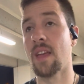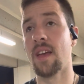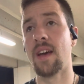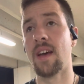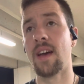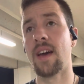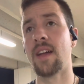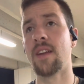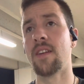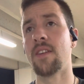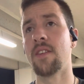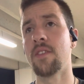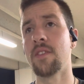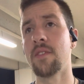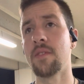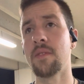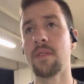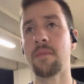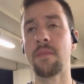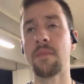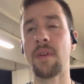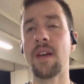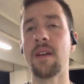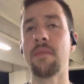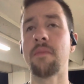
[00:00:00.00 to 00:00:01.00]
I don't know,
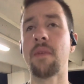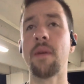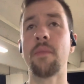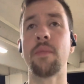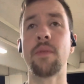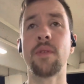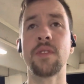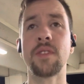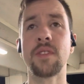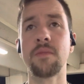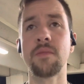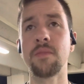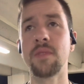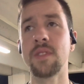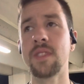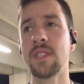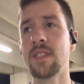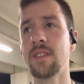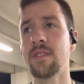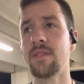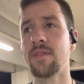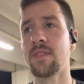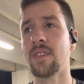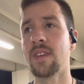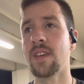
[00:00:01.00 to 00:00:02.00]
my personal
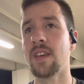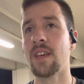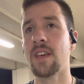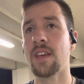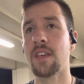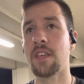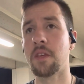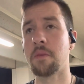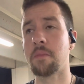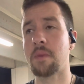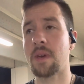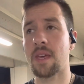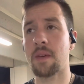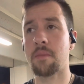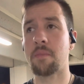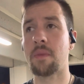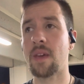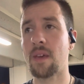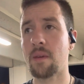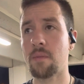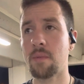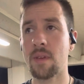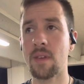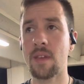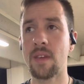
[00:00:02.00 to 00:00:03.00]
belief, you make a
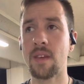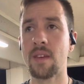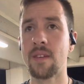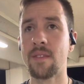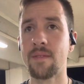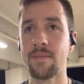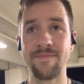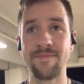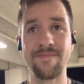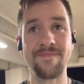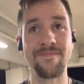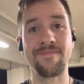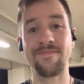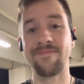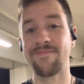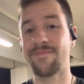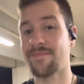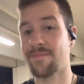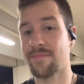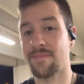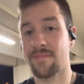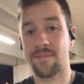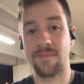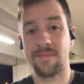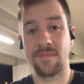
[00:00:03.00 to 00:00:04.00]
baby,
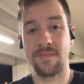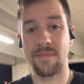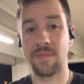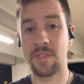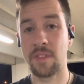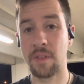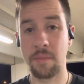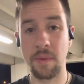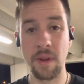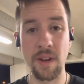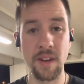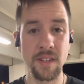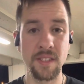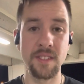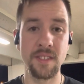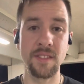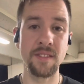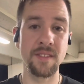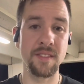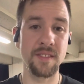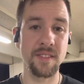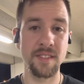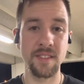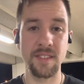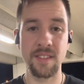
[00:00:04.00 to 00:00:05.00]
you're married.
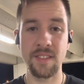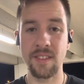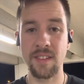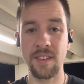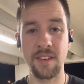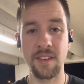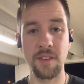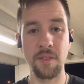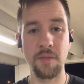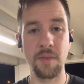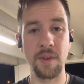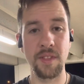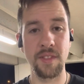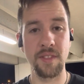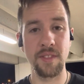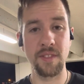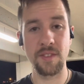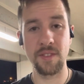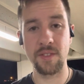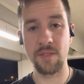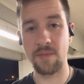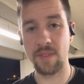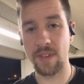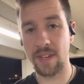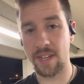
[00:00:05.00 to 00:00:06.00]
Whether there's
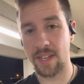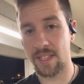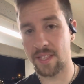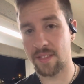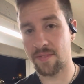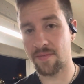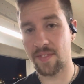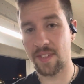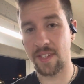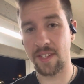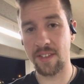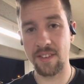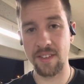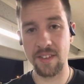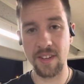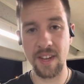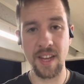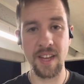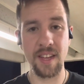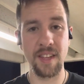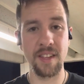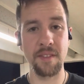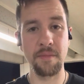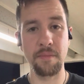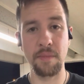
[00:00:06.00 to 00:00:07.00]
a ring on the finger or
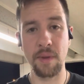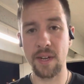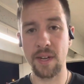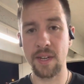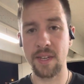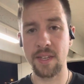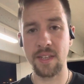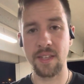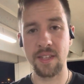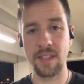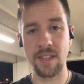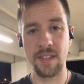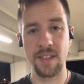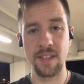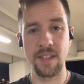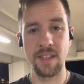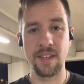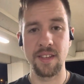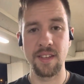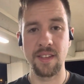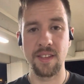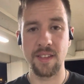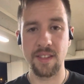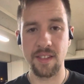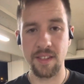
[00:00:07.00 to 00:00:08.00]
not, you're married.
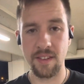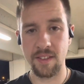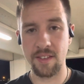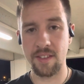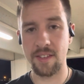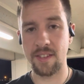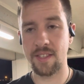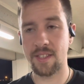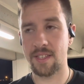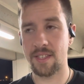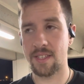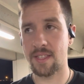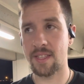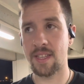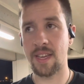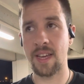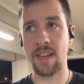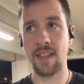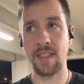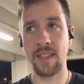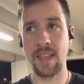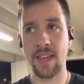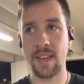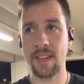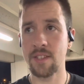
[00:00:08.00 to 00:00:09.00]

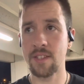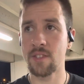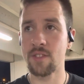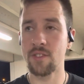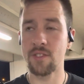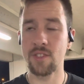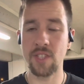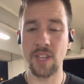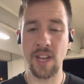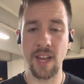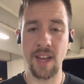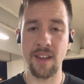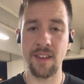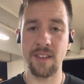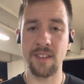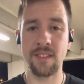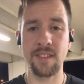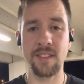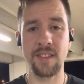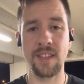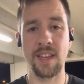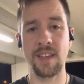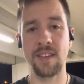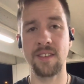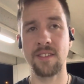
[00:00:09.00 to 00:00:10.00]
That is your child,
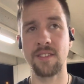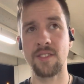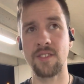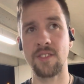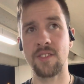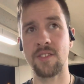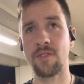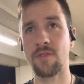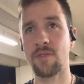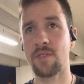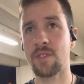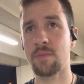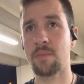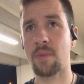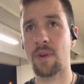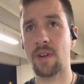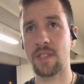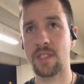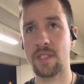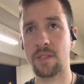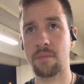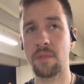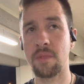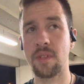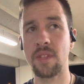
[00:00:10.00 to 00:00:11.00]
that is your
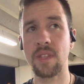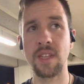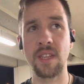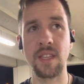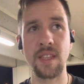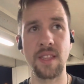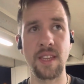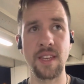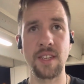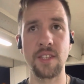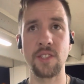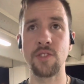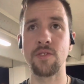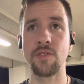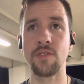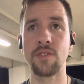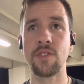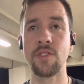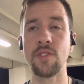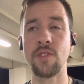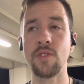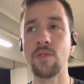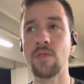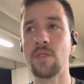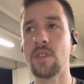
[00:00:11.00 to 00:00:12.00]
responsibility, that is your
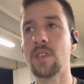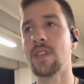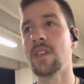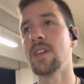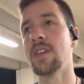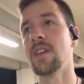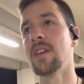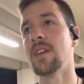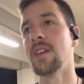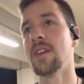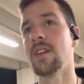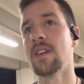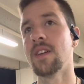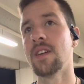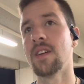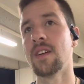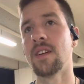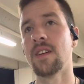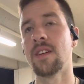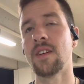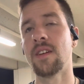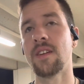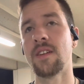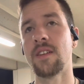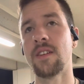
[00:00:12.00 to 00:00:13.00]
duty,
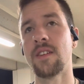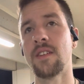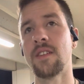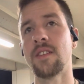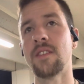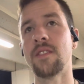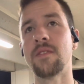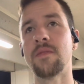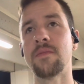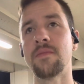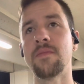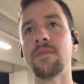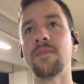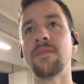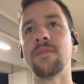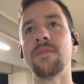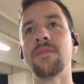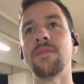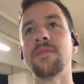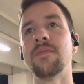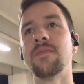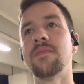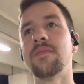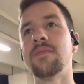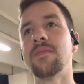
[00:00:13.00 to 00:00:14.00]

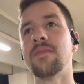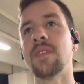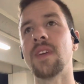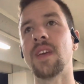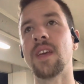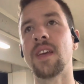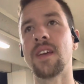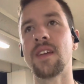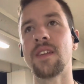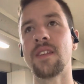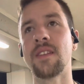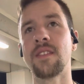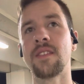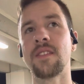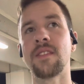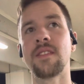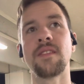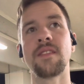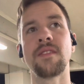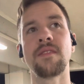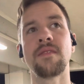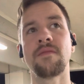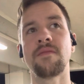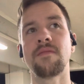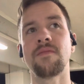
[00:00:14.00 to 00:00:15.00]
and
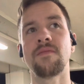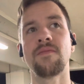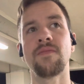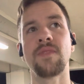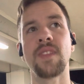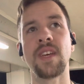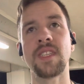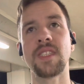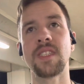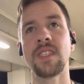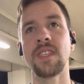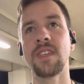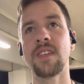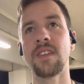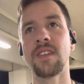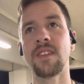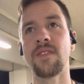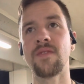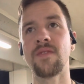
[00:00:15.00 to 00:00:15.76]
that's it.